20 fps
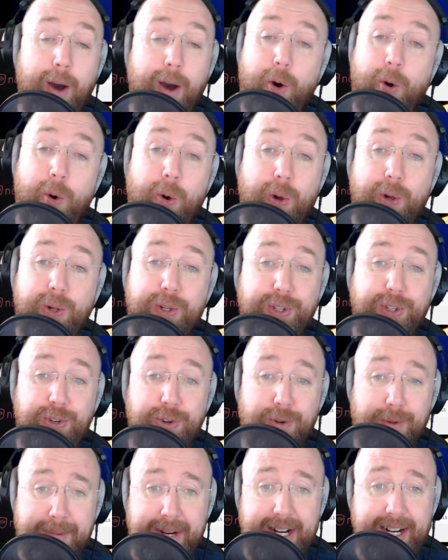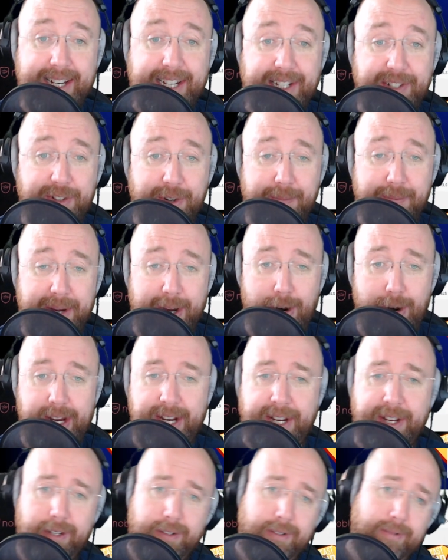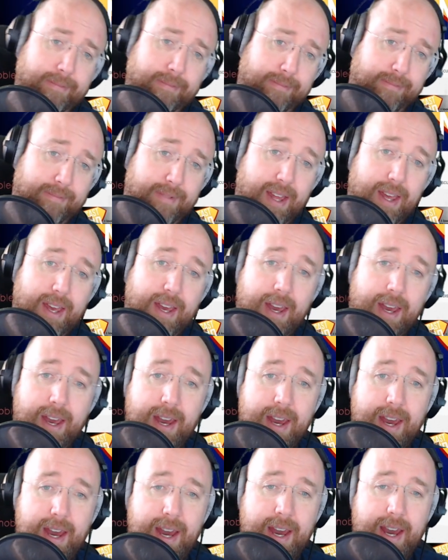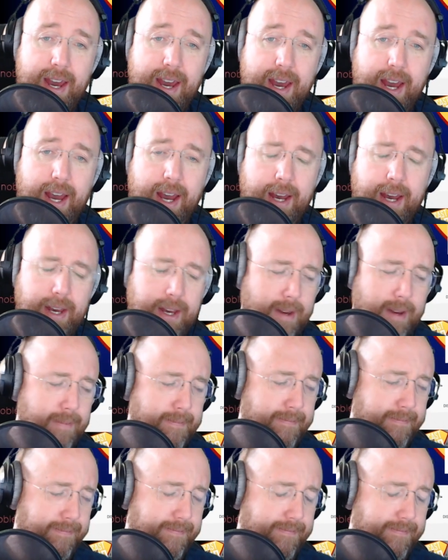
all your bodies are buried. Um,